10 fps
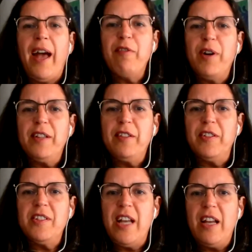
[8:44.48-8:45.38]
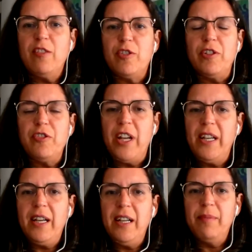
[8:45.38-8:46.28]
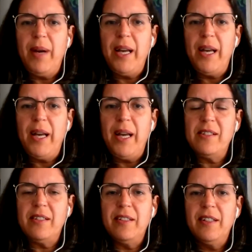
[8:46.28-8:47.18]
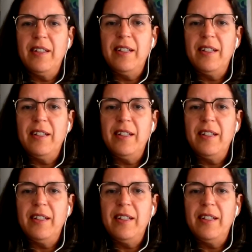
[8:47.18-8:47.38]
have a transgenic mice?